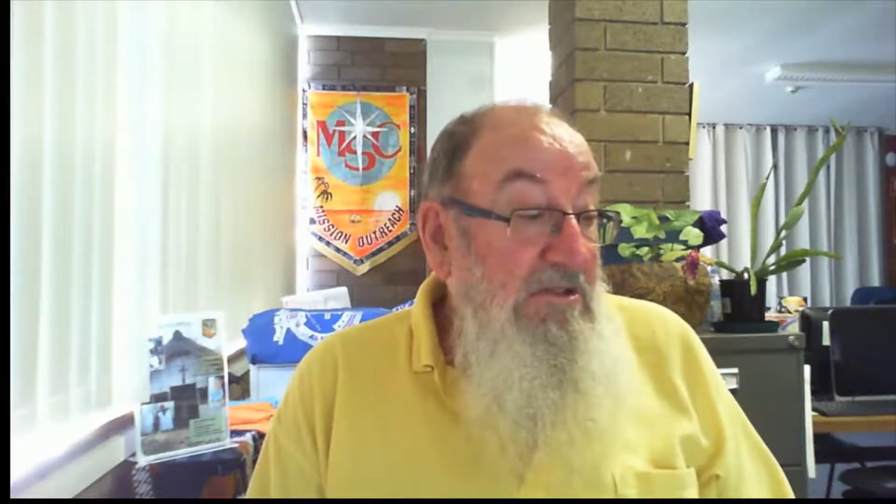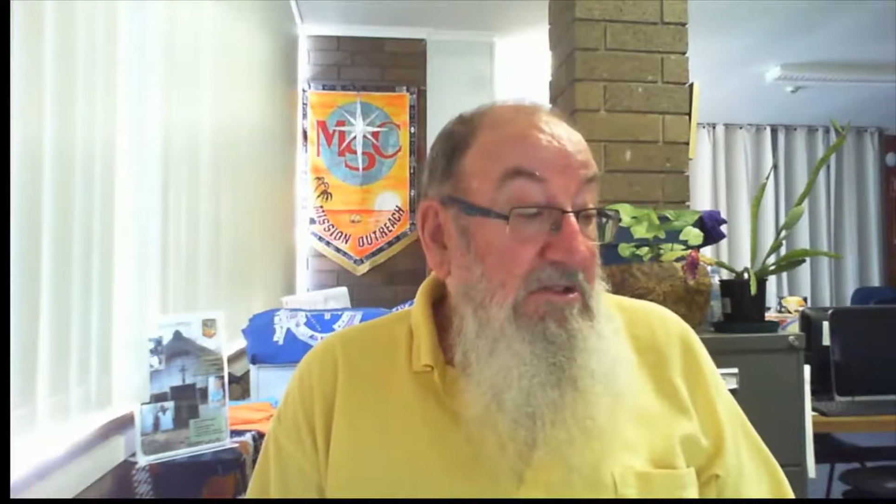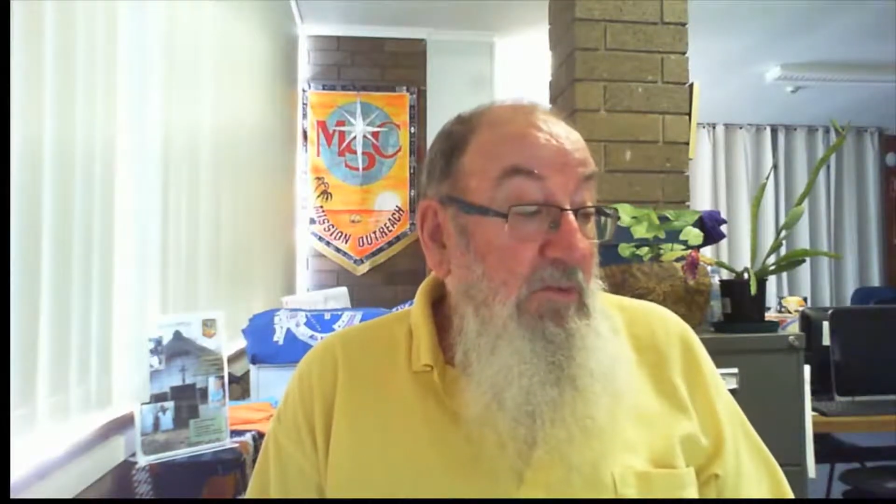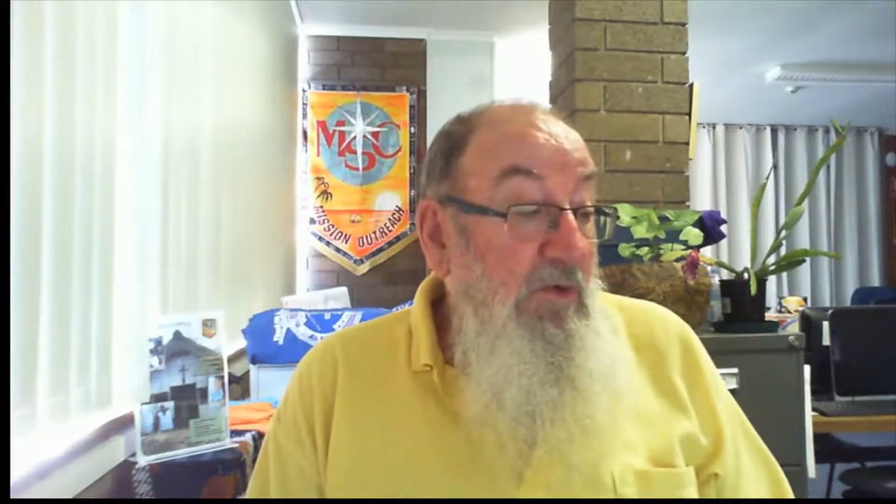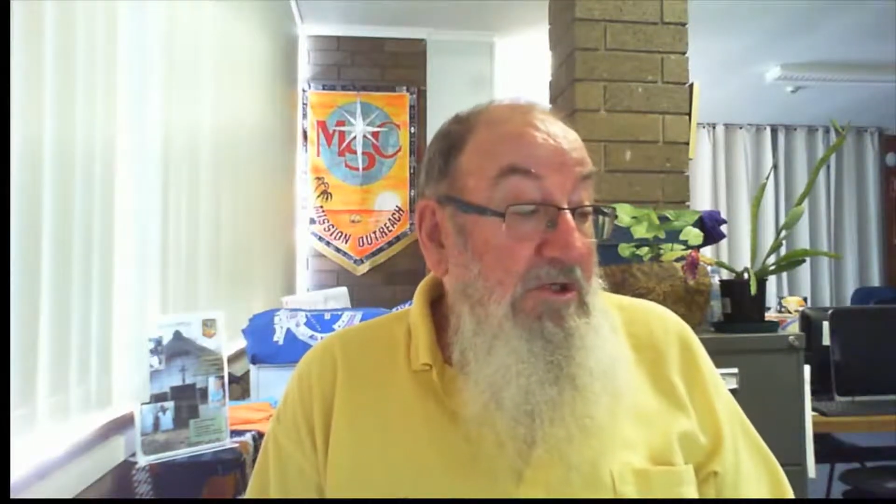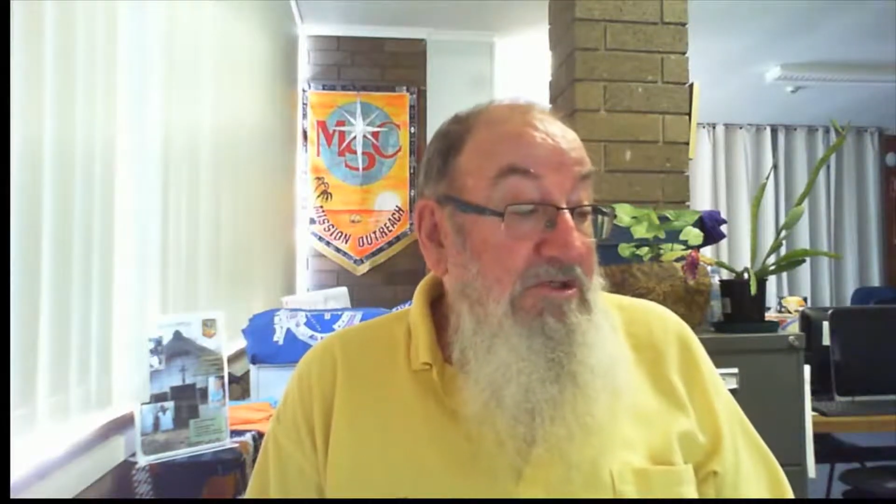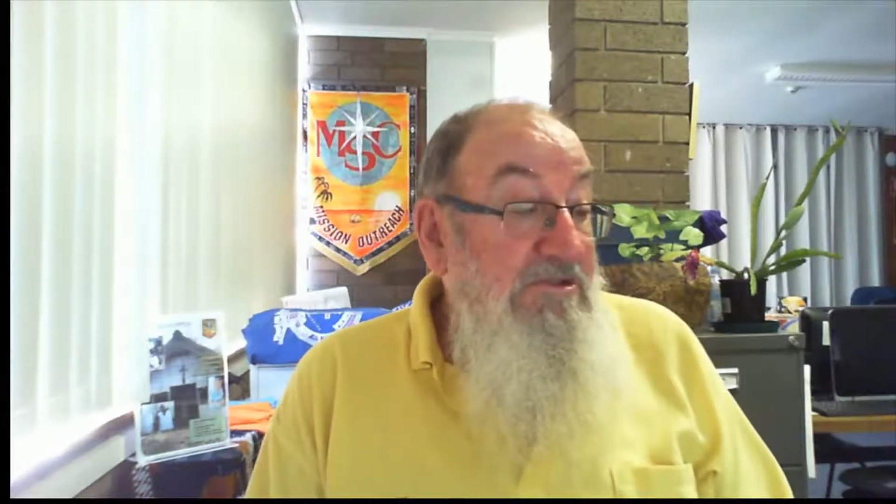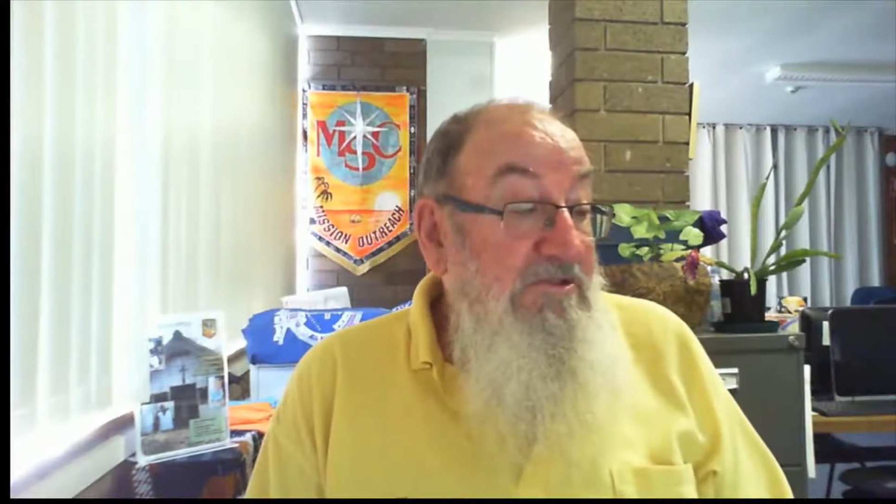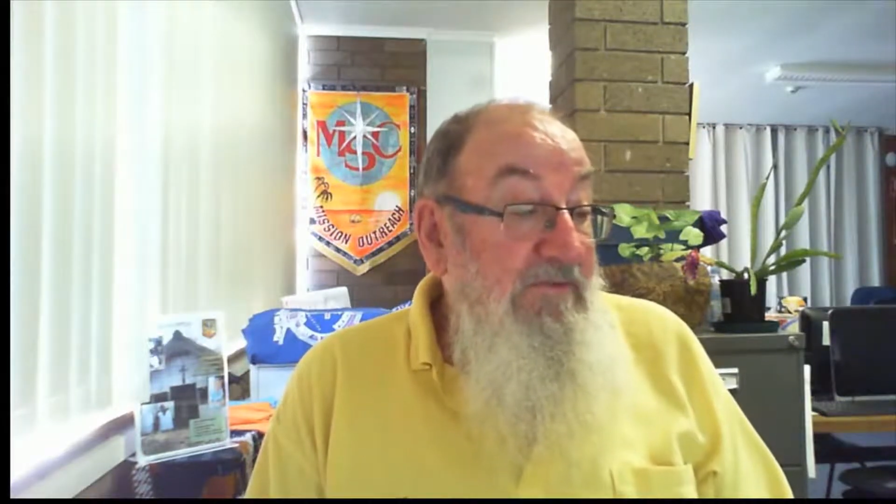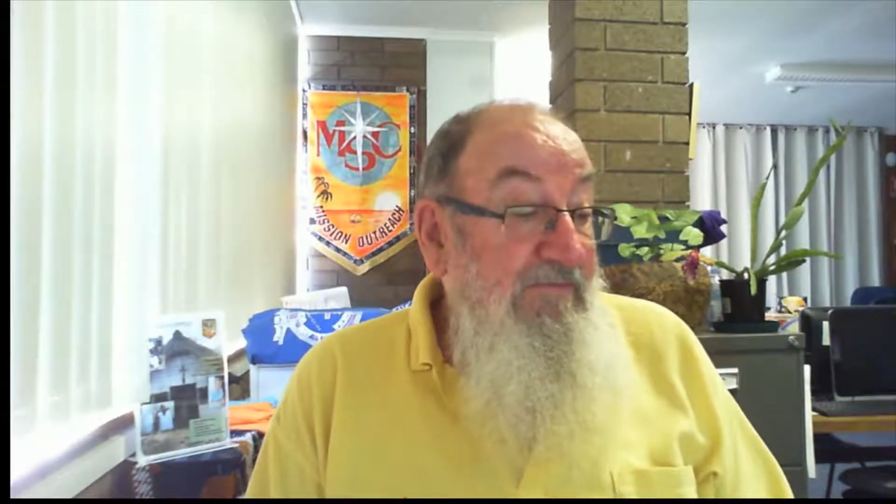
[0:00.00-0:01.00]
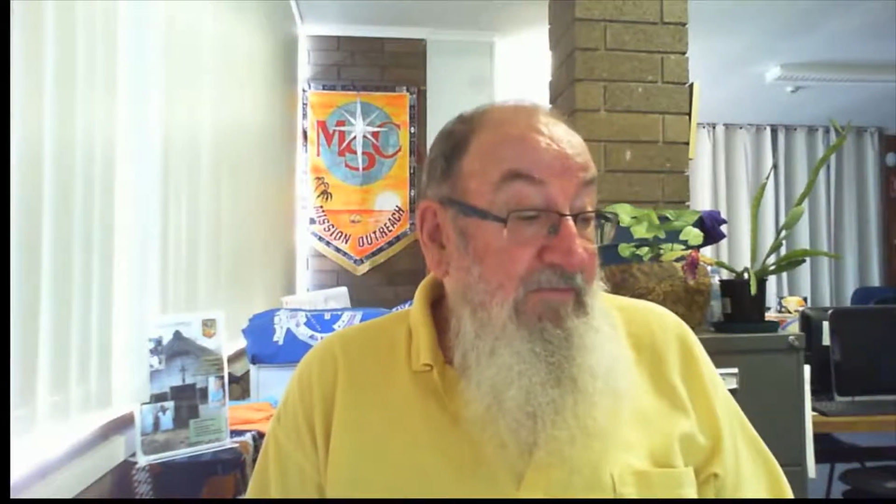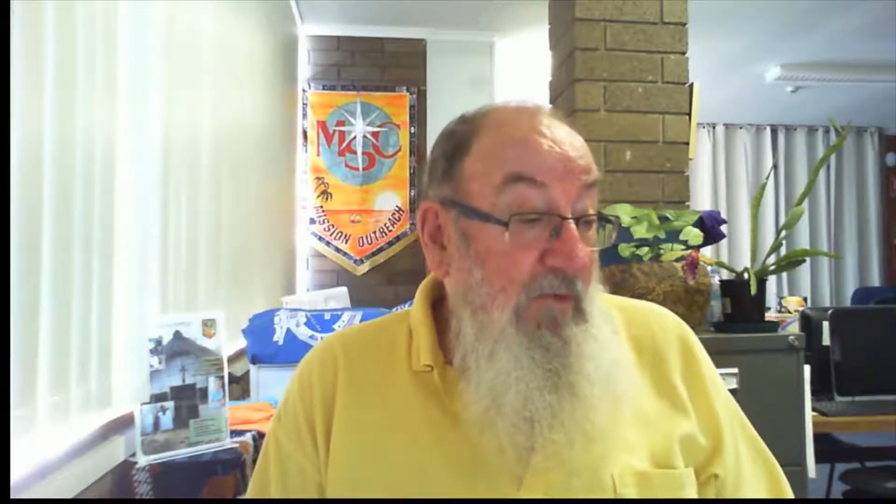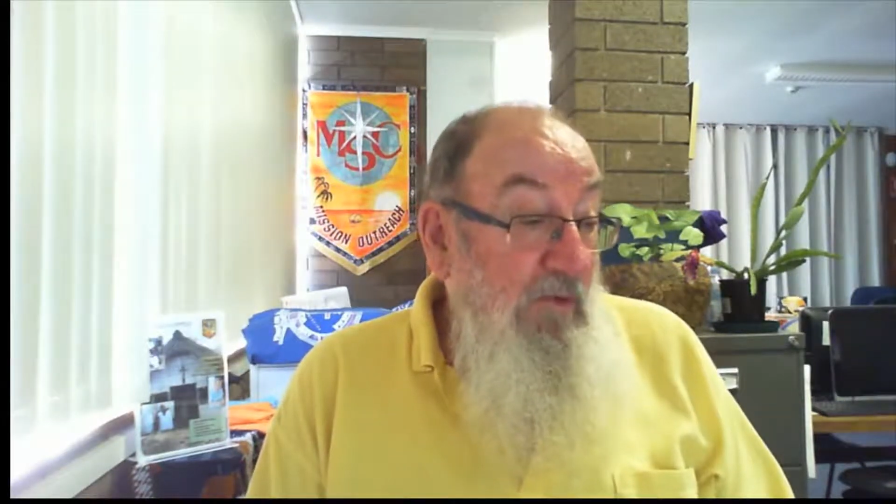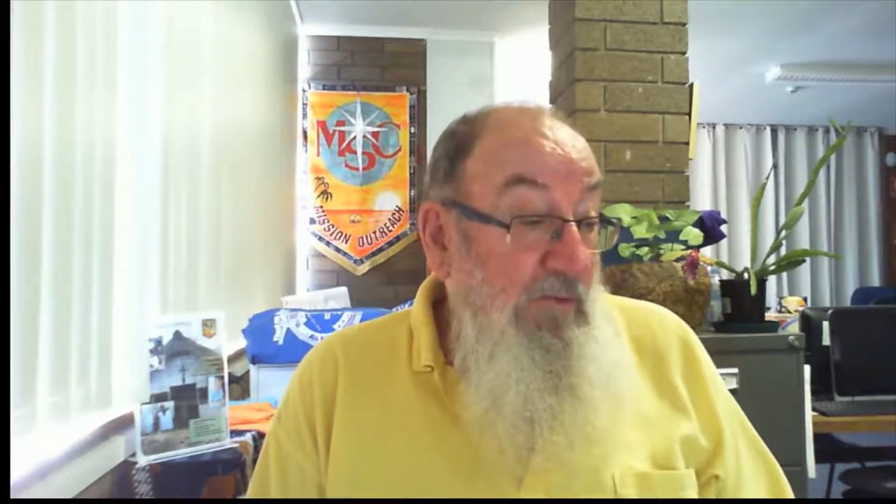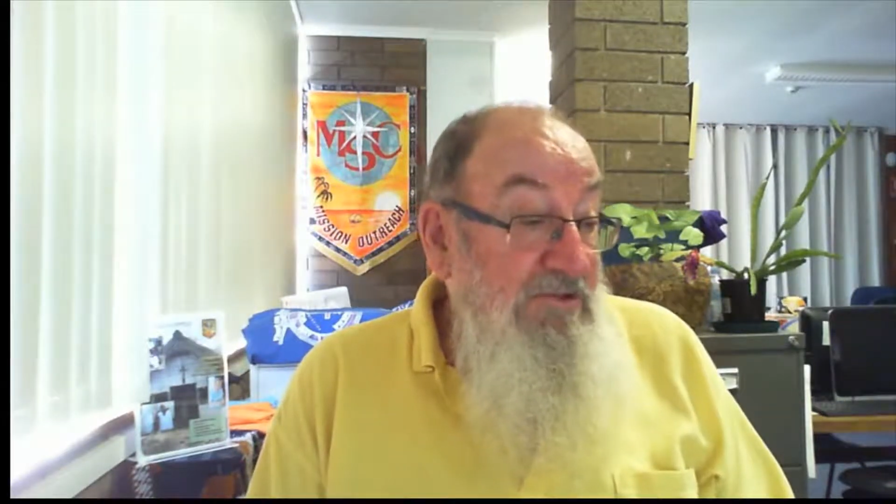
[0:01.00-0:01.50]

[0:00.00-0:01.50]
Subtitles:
religious reform,